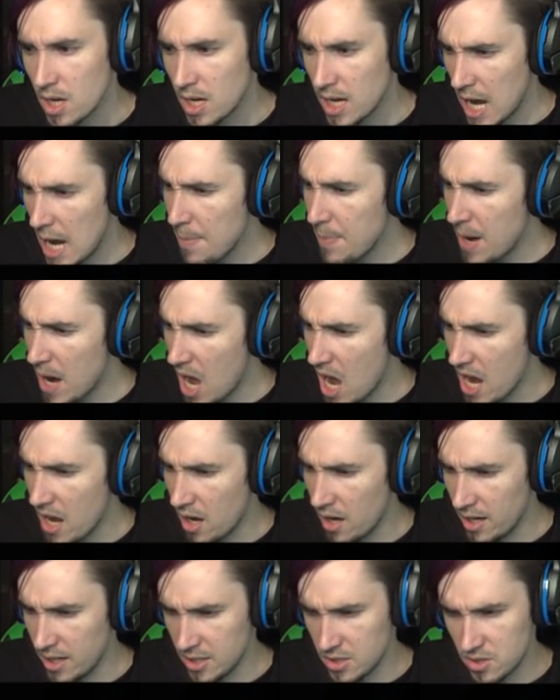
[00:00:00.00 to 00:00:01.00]
Keep an eye
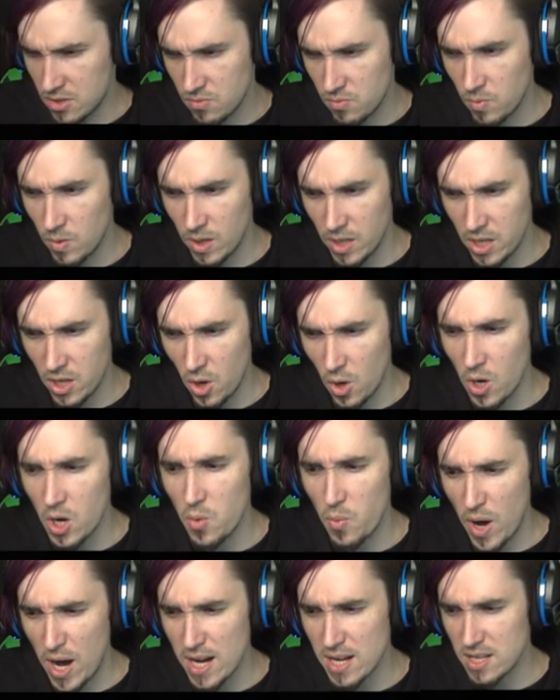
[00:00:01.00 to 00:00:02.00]
on it. It's really the
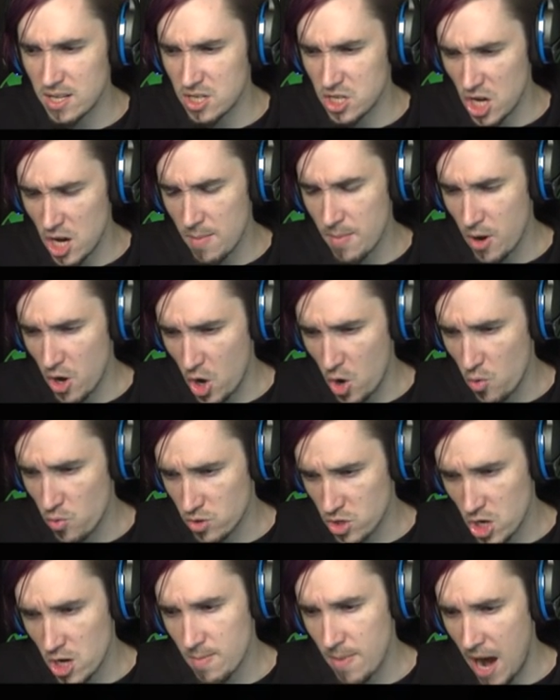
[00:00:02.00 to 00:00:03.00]
only way to the
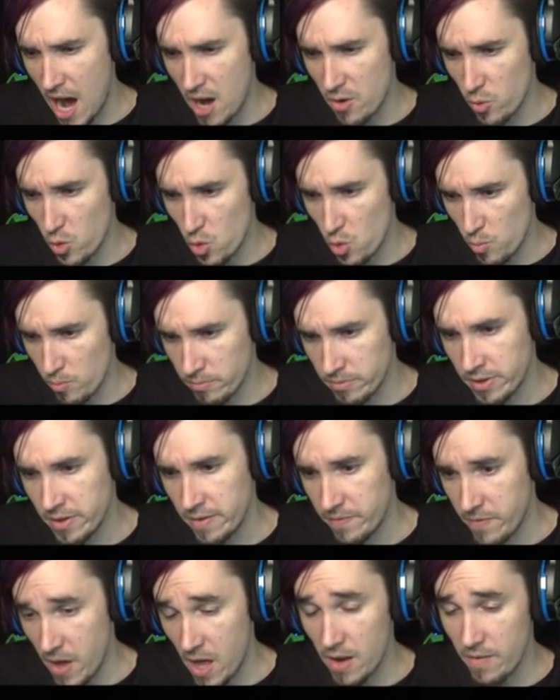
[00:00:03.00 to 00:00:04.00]
turbine turbine room.
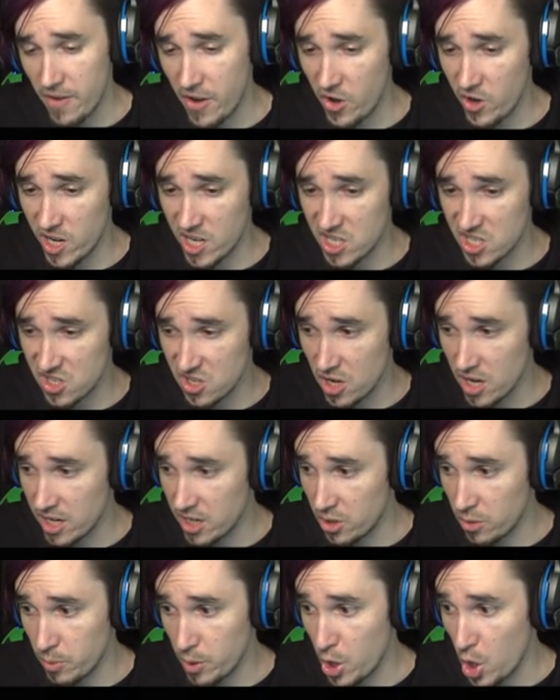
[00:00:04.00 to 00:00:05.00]
If the elevator gets
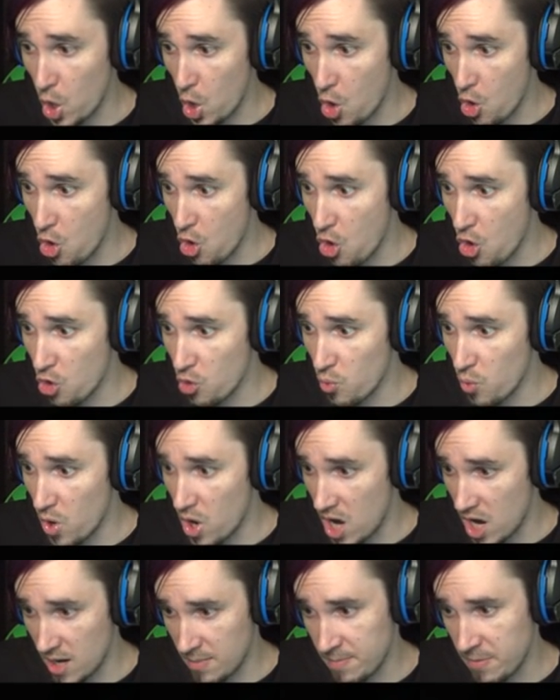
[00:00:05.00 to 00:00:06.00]
stuck, it'll be a long
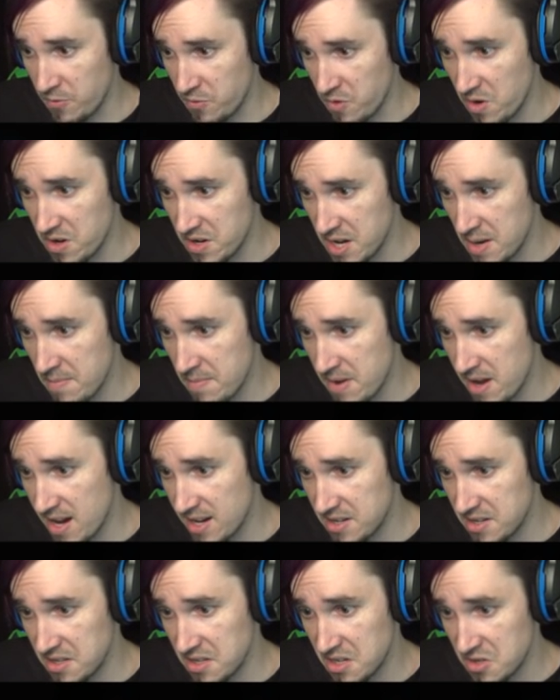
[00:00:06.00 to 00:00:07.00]
walk before you can get
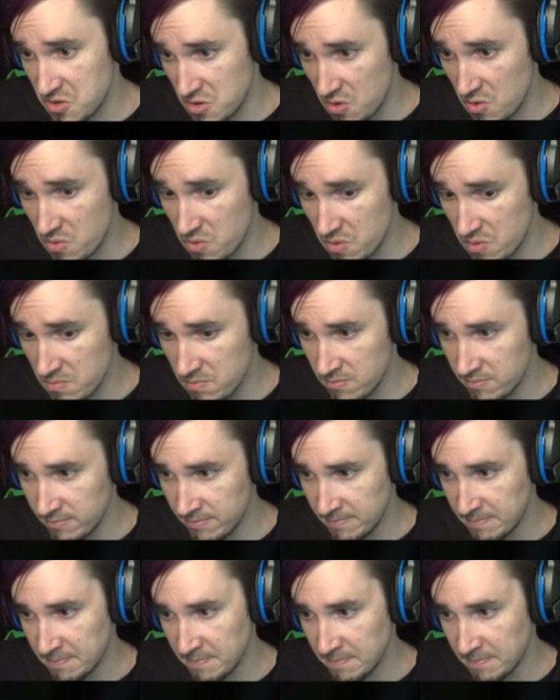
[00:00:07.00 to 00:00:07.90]
back to the control room.